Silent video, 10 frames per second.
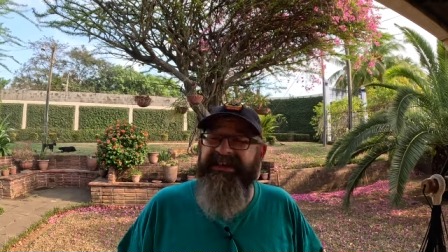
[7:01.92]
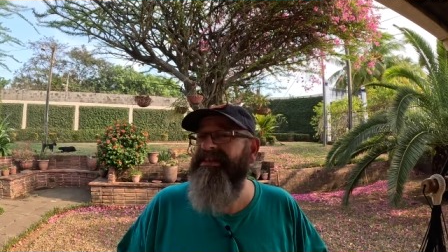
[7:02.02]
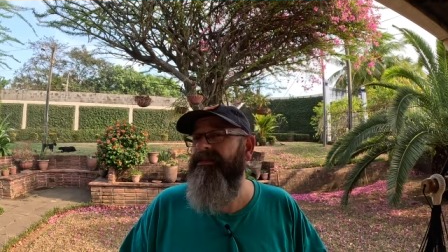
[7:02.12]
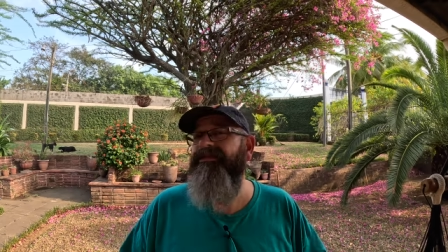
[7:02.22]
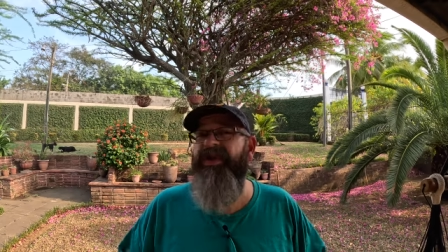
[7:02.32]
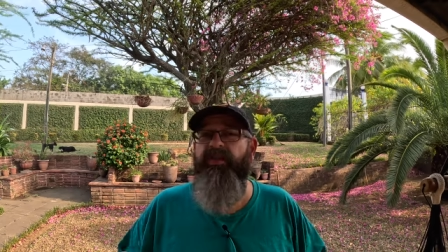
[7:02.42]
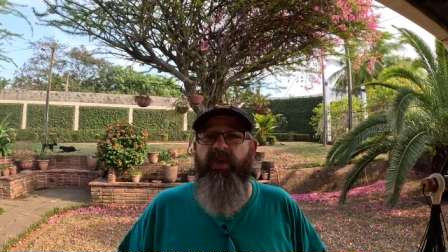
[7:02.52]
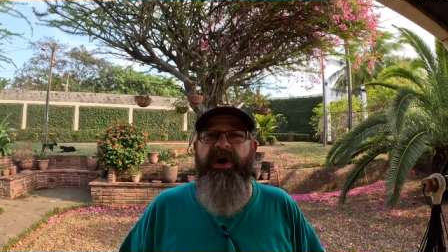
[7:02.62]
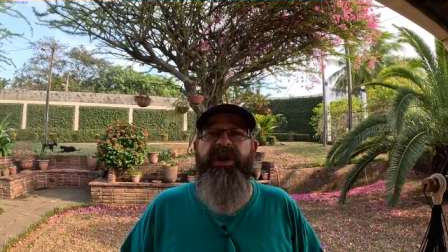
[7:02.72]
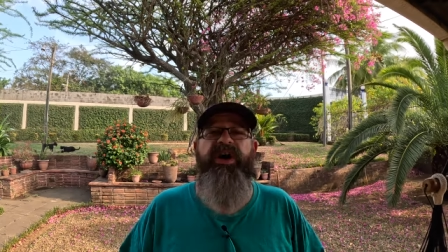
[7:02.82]
is simply
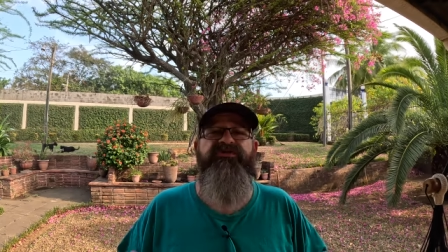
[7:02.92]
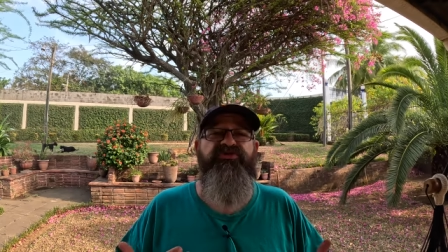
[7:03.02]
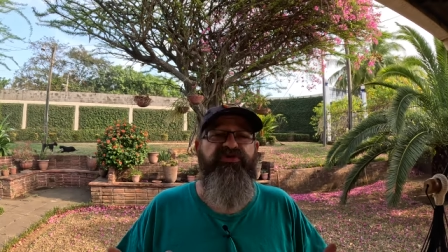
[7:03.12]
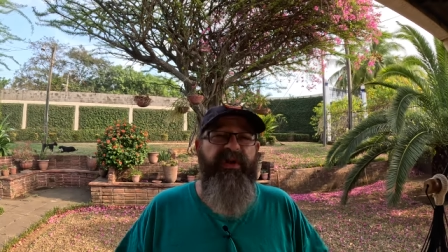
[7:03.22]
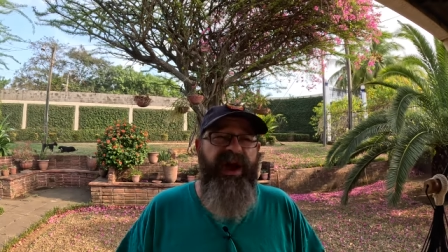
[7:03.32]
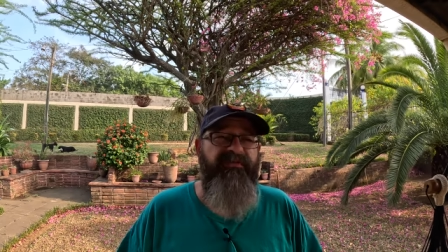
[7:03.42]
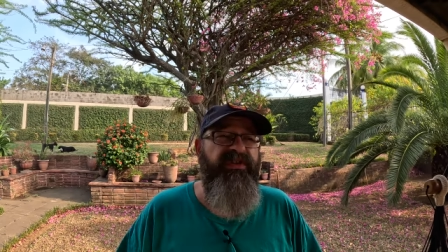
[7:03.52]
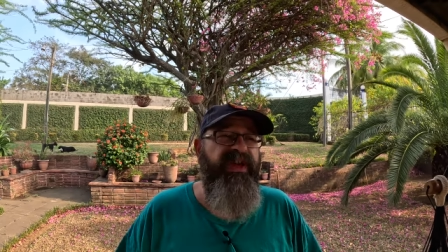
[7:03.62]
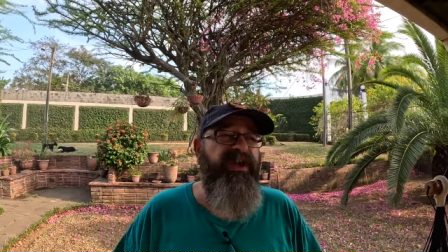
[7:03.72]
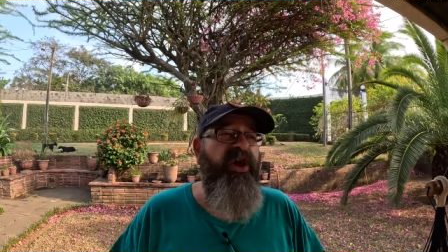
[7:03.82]
one of
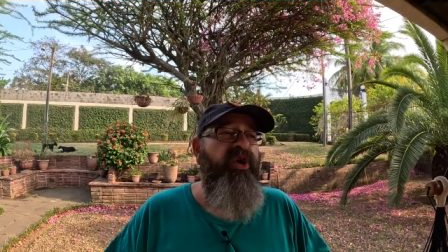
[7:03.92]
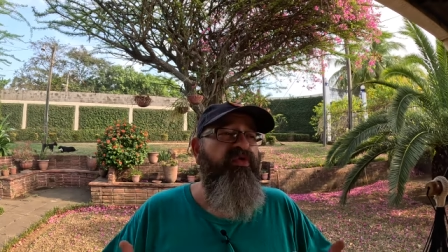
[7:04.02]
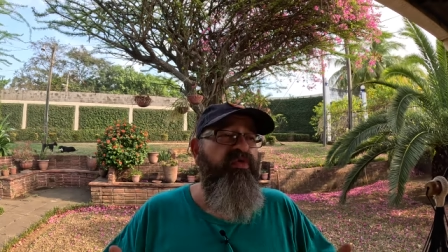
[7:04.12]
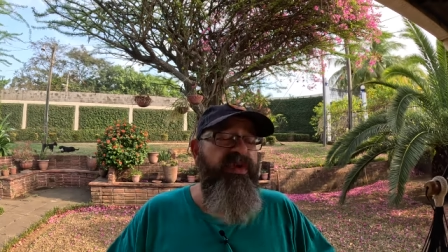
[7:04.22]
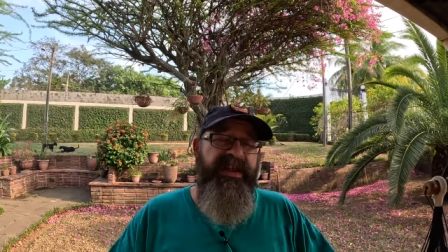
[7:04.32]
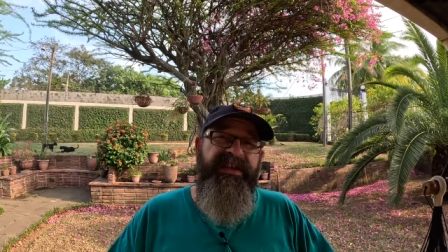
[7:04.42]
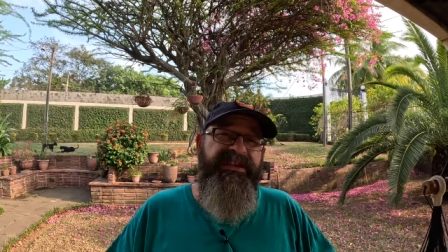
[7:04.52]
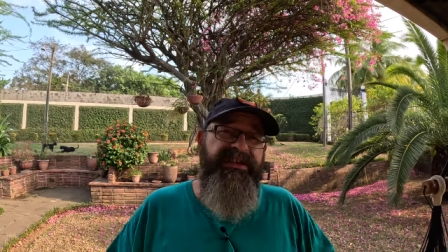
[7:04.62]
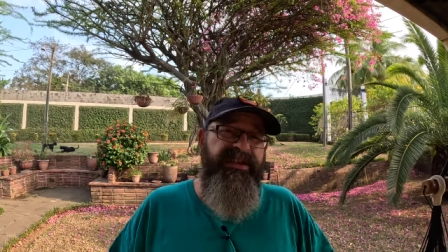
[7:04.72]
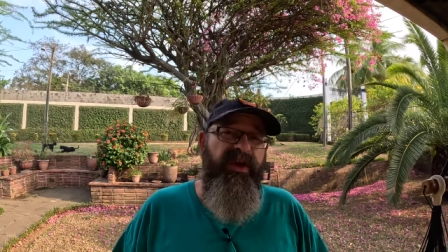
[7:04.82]
traveling really
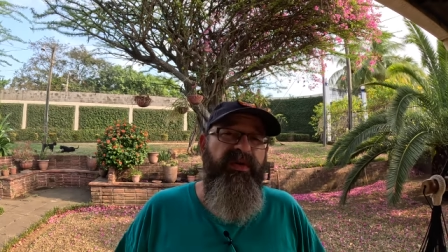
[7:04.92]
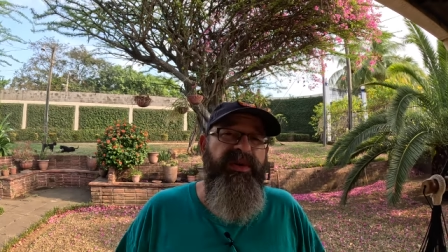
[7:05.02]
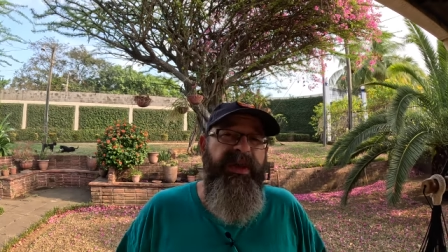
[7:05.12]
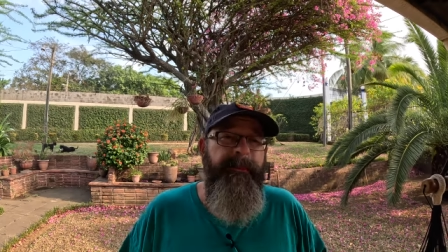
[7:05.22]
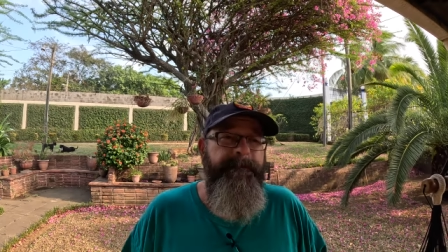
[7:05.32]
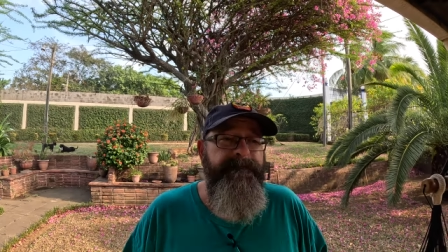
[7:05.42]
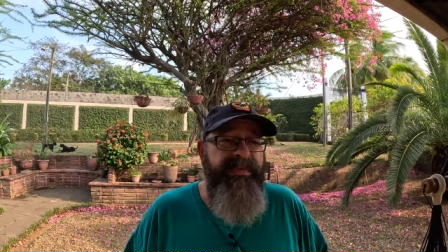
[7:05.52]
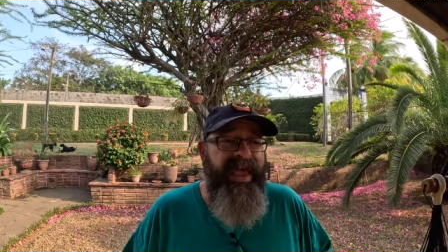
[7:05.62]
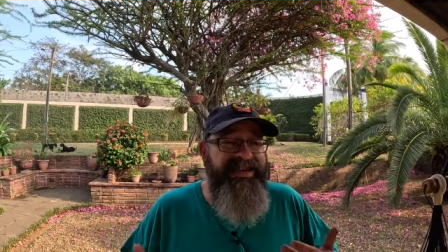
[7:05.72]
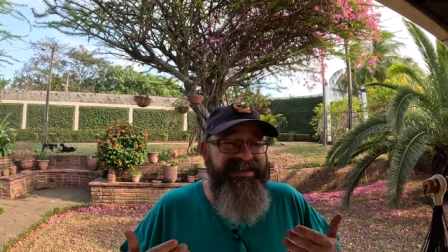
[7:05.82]
slowly
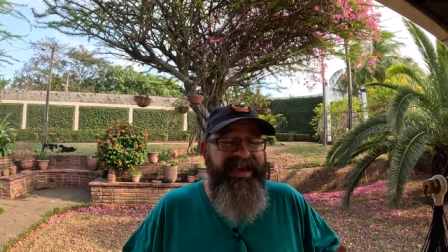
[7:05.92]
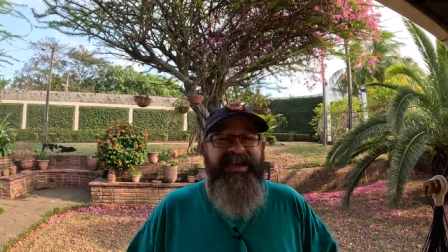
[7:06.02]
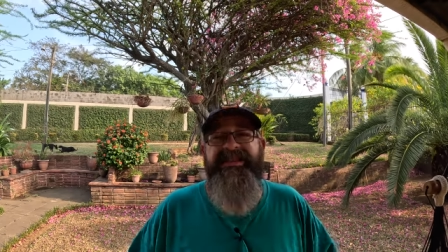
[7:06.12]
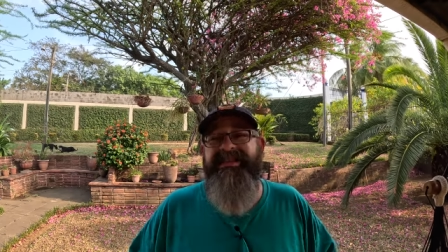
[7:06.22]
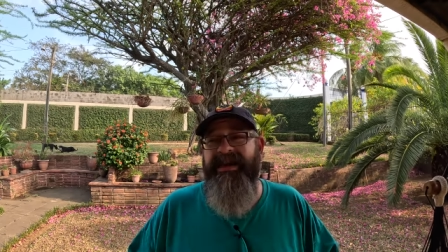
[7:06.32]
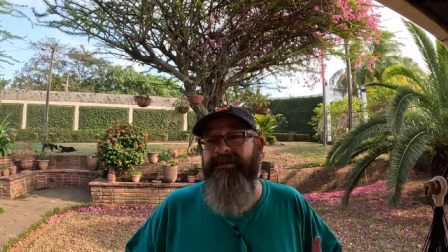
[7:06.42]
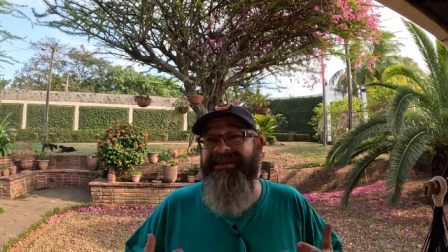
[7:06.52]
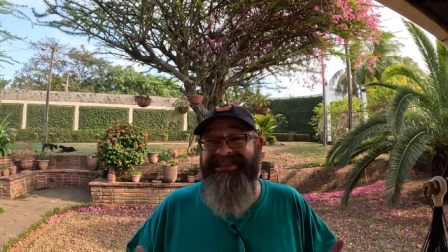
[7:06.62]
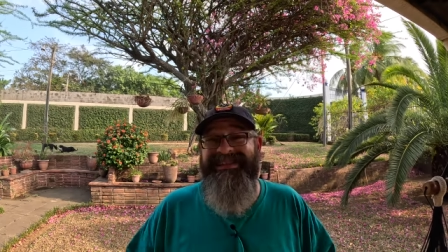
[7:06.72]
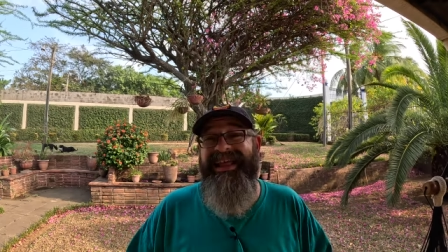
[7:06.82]
and taking the time to
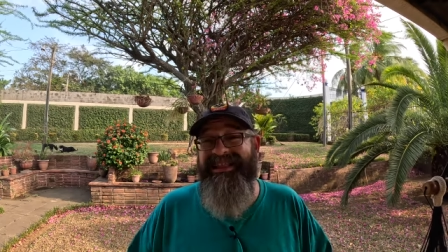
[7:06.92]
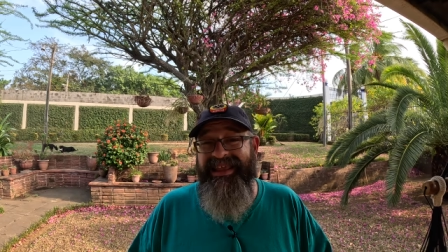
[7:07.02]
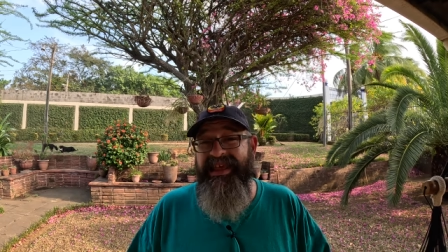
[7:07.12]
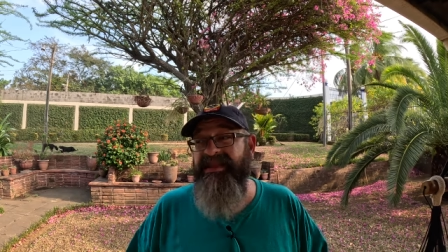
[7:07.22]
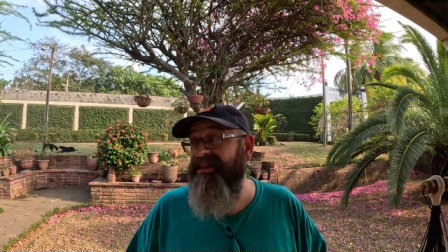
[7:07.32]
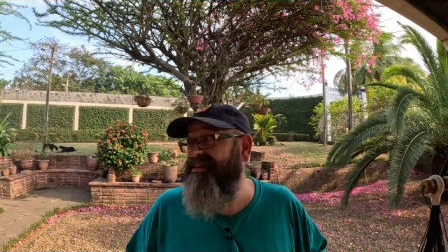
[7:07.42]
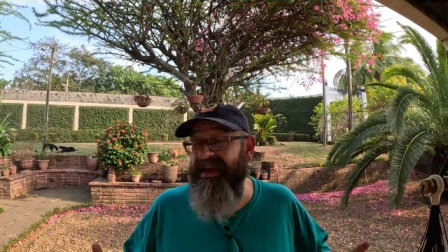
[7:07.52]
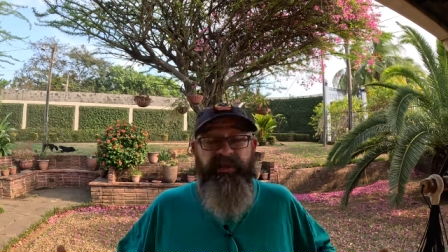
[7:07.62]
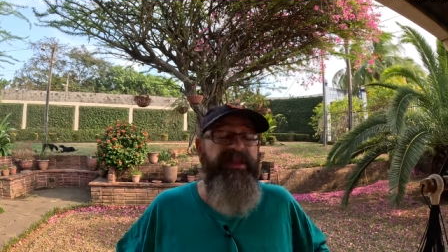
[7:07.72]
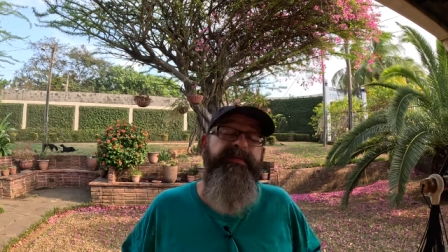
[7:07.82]
settle in the
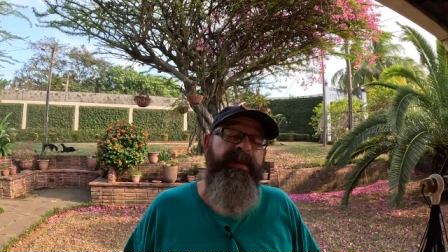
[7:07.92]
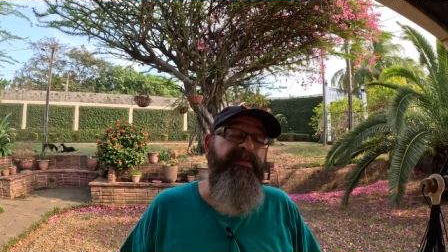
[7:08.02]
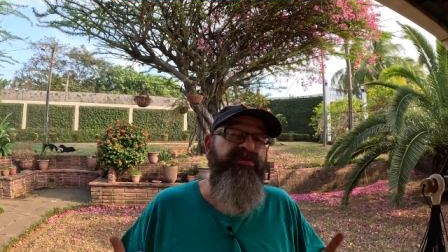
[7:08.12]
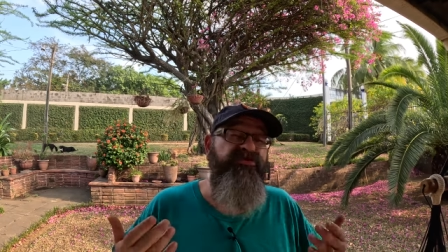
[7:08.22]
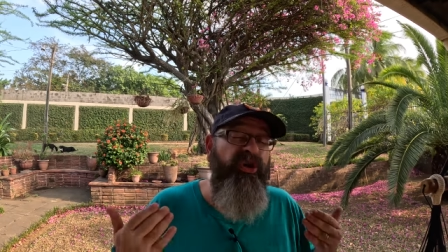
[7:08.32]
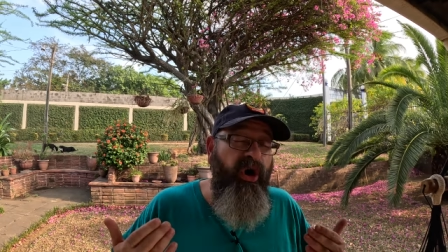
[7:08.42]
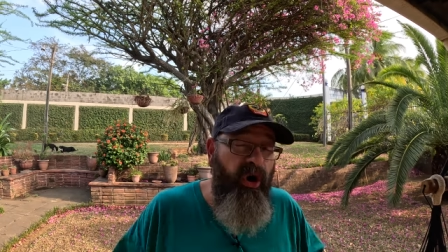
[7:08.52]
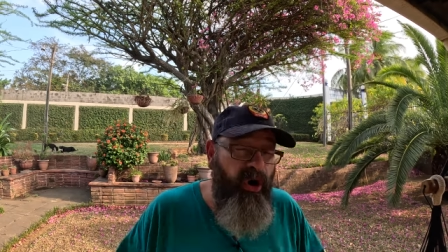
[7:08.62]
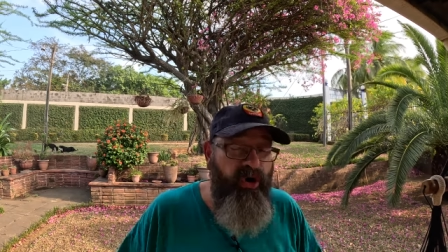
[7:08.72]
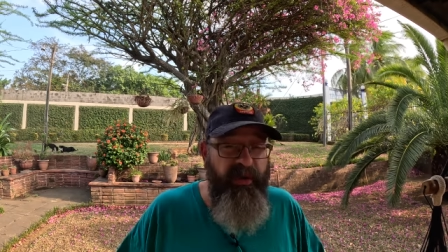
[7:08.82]
same way that people used to
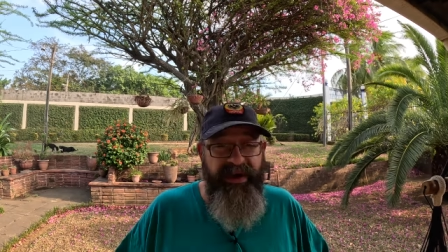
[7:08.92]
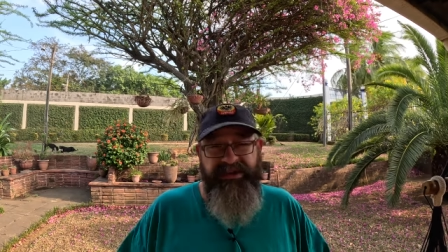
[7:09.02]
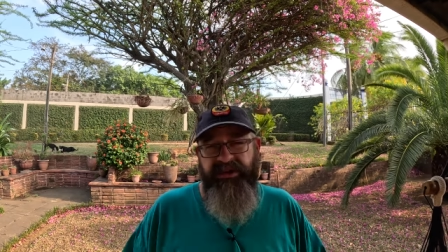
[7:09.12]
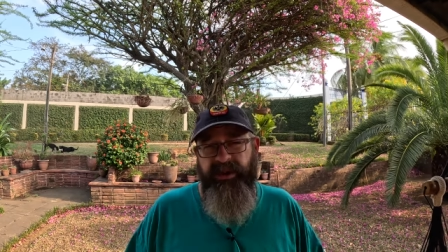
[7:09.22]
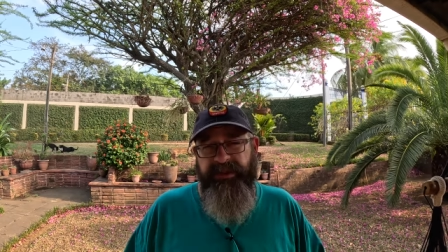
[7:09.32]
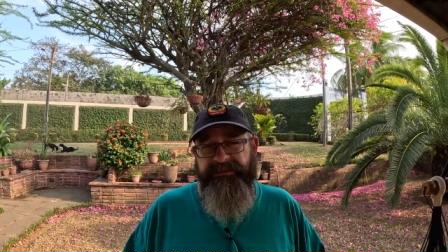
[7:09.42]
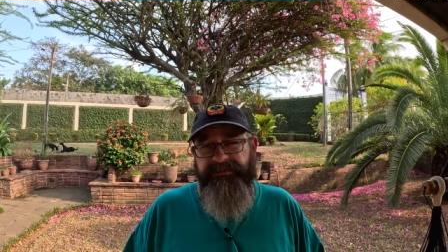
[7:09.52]
always do it.